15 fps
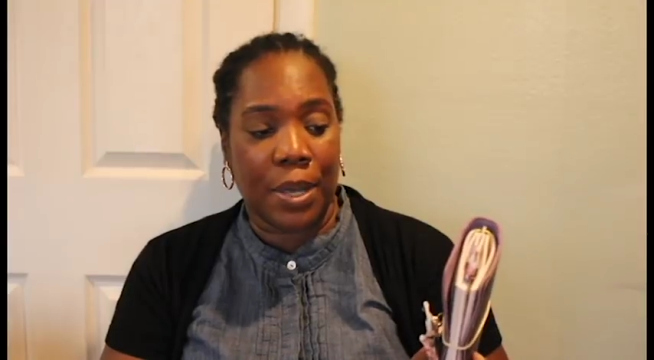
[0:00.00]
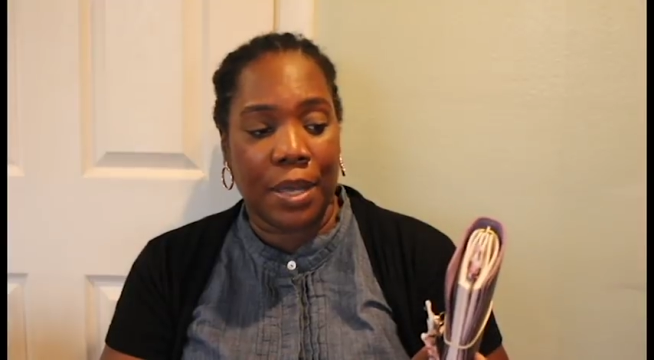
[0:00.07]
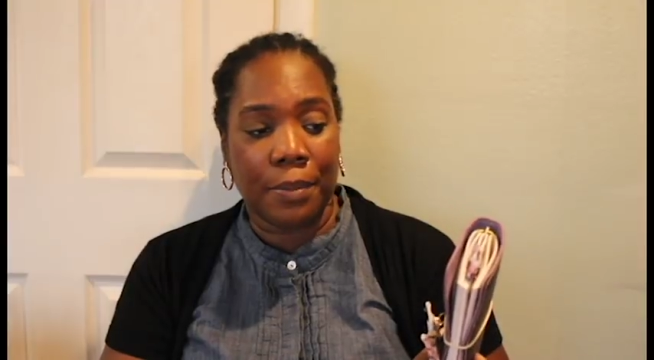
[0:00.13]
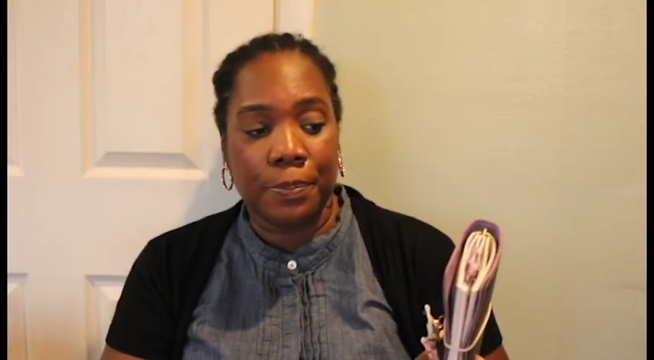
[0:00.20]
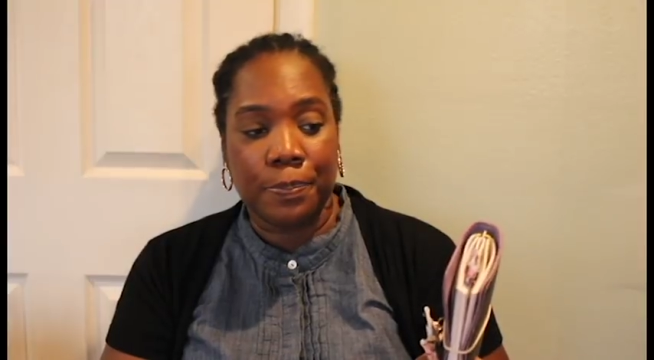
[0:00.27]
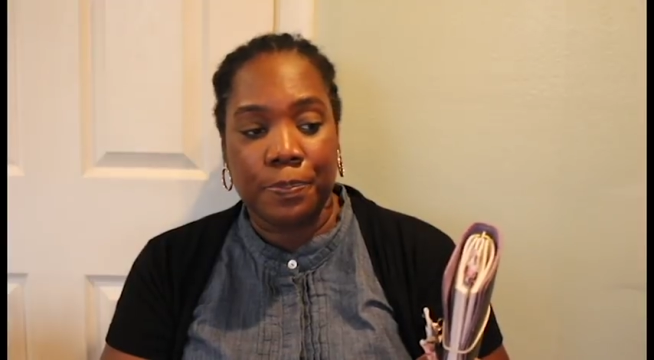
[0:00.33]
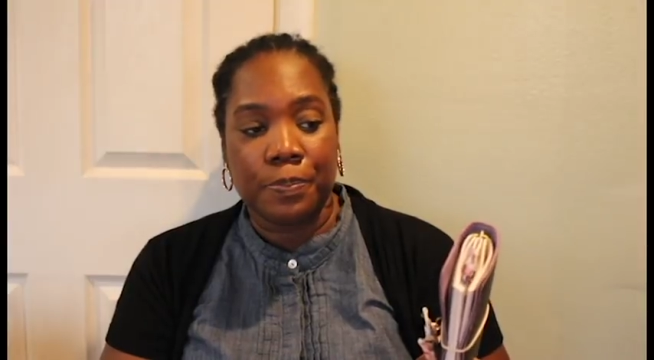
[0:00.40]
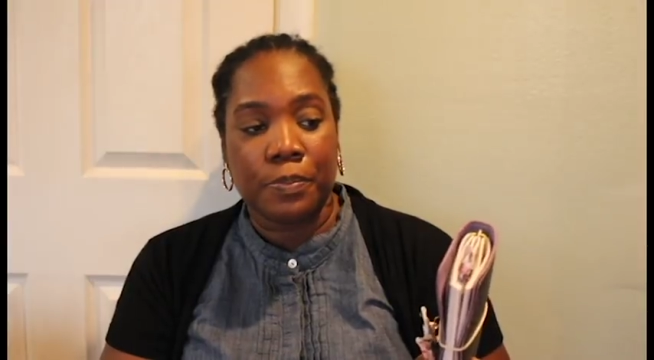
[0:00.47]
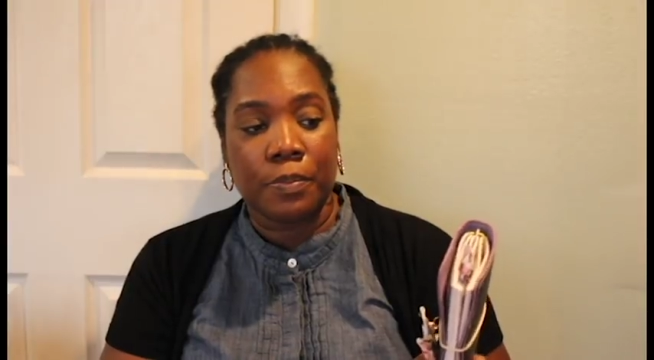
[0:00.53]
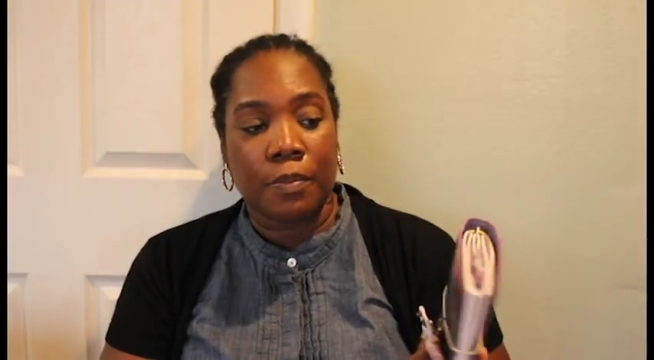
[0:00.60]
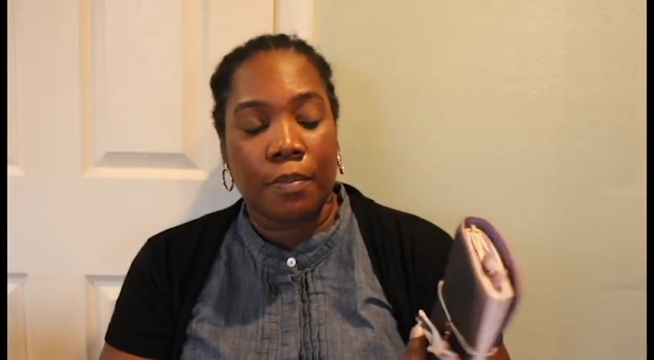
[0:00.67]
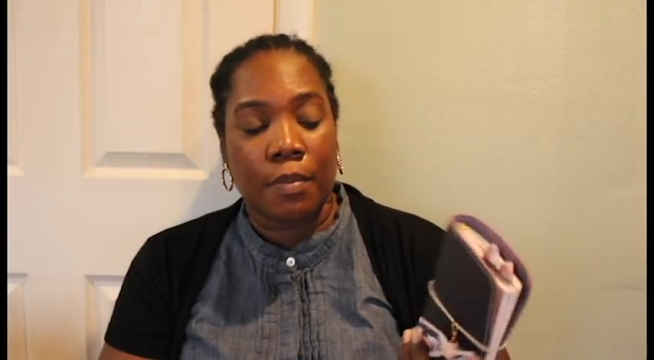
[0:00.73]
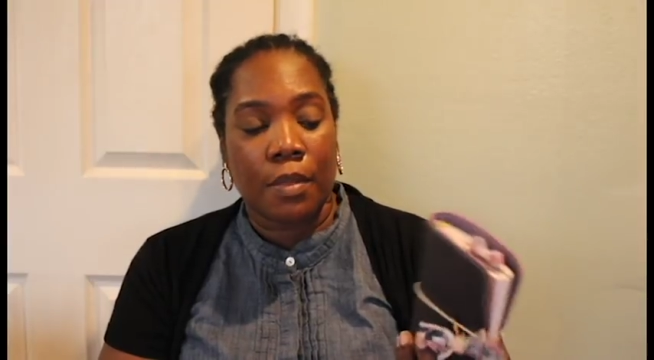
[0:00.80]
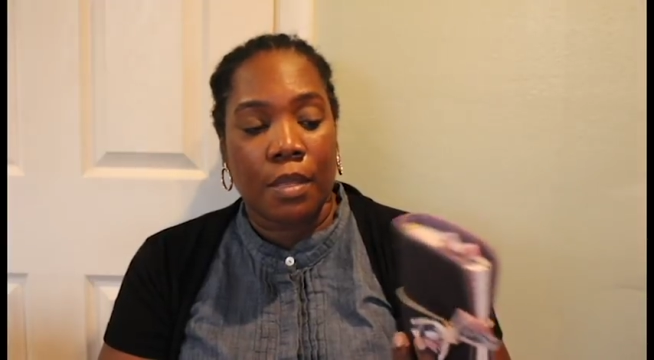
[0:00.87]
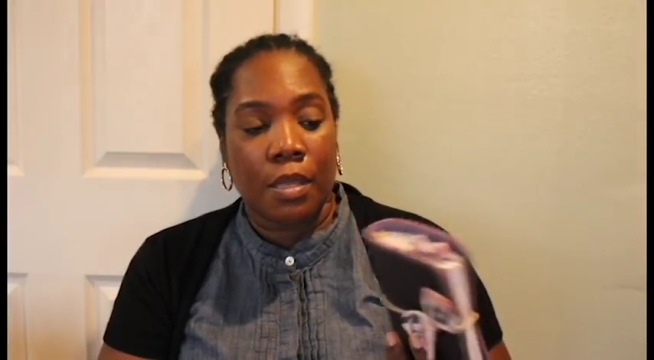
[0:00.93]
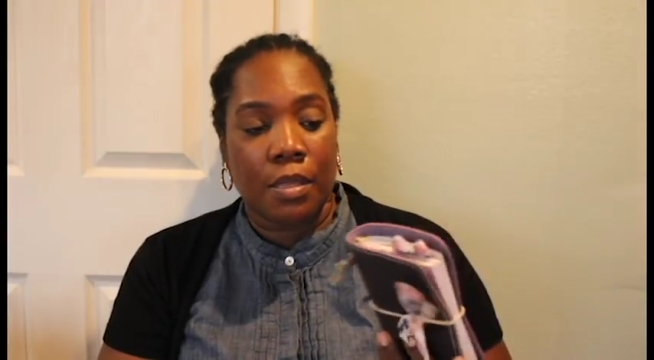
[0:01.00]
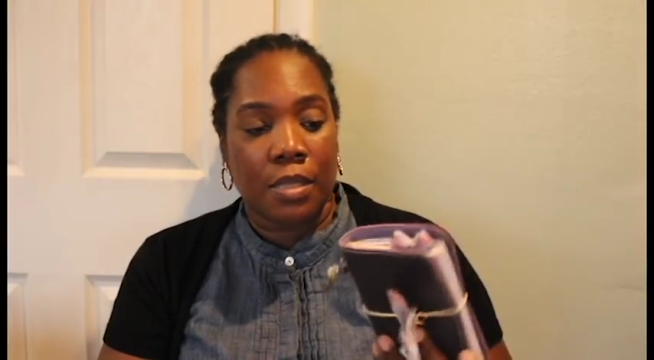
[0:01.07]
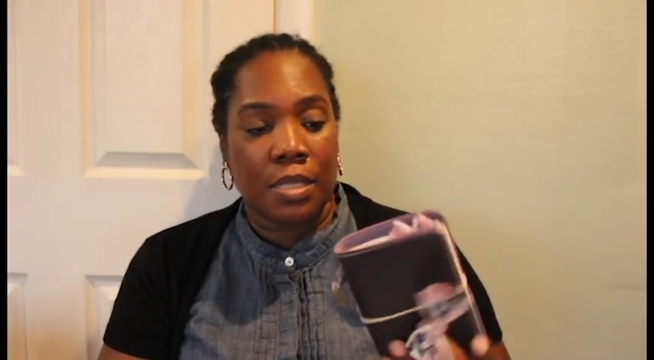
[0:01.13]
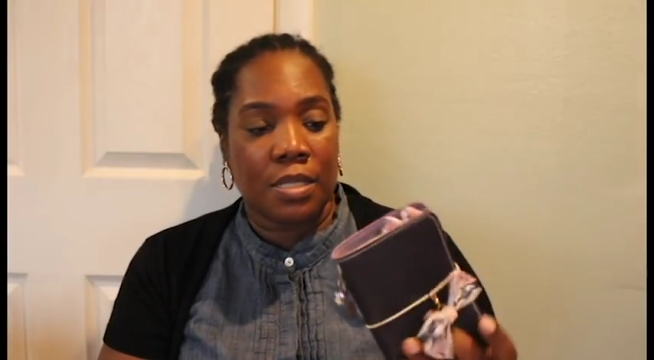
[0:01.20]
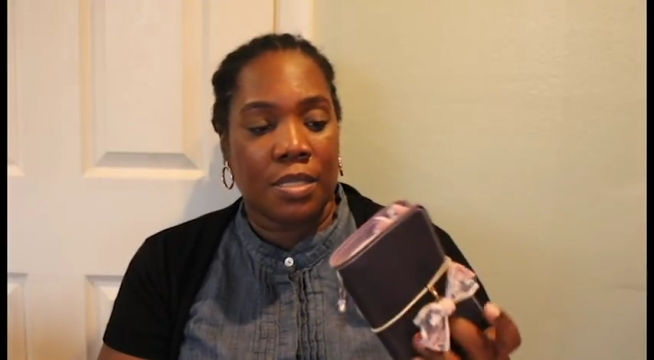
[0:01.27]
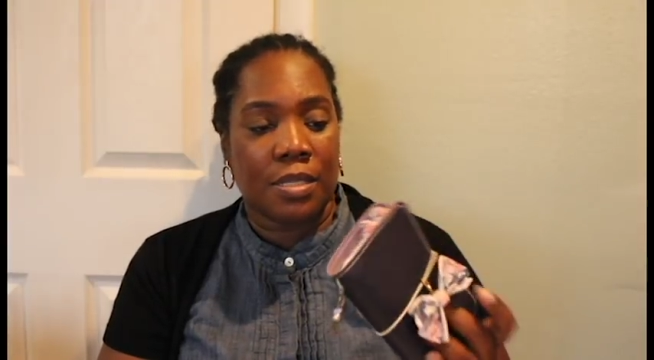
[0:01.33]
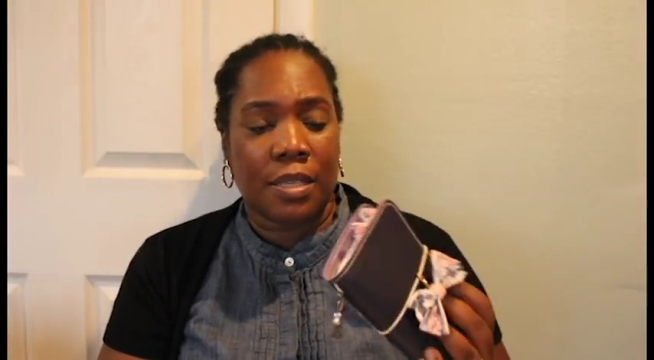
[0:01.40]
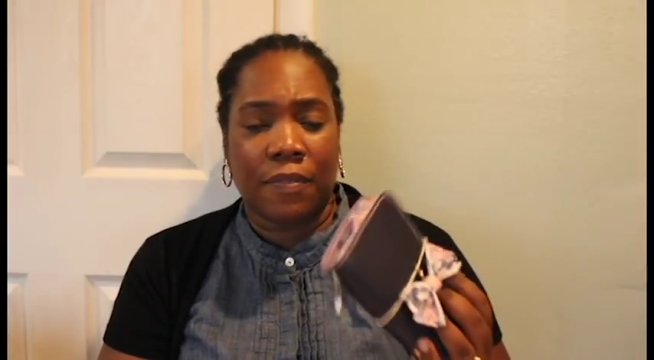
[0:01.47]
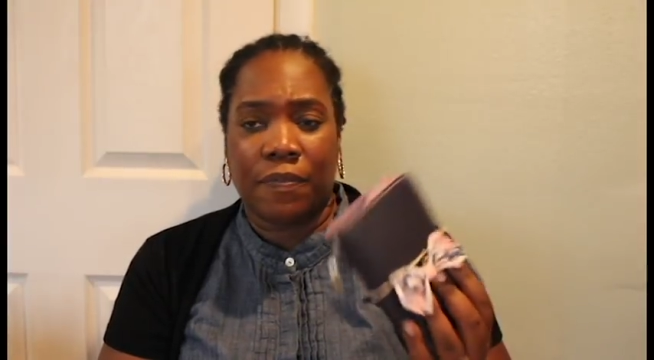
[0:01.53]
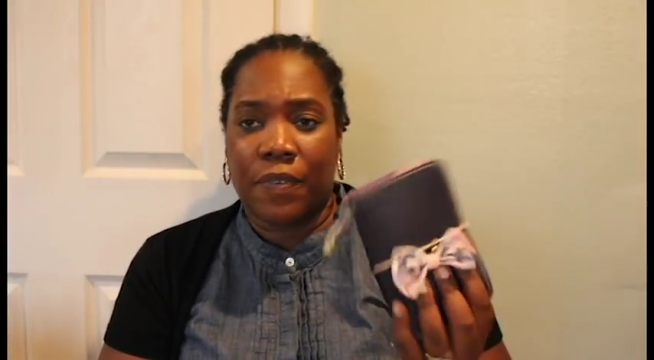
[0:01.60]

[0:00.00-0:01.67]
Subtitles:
But This is a